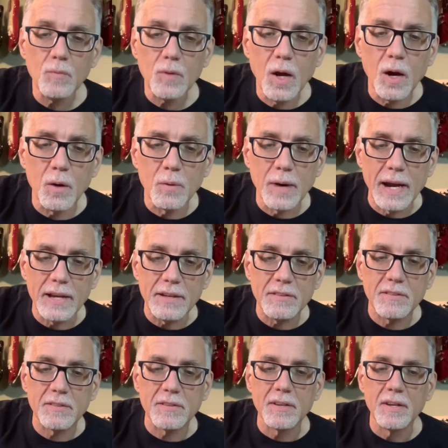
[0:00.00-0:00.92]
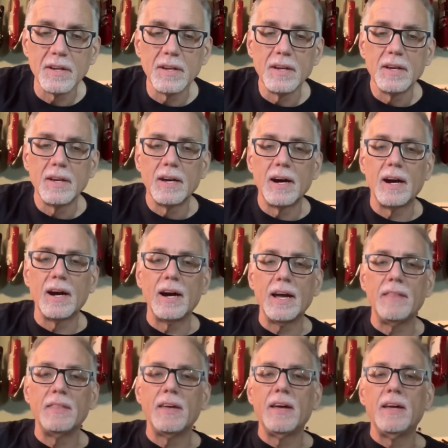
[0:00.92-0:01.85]
All right,
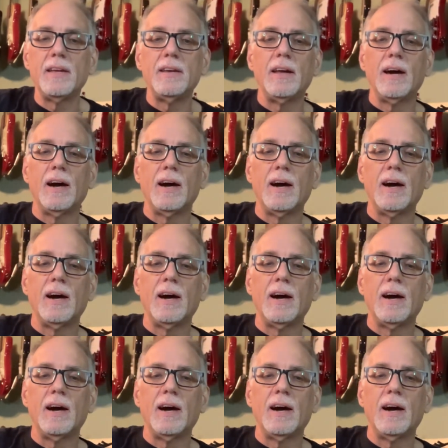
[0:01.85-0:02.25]
and then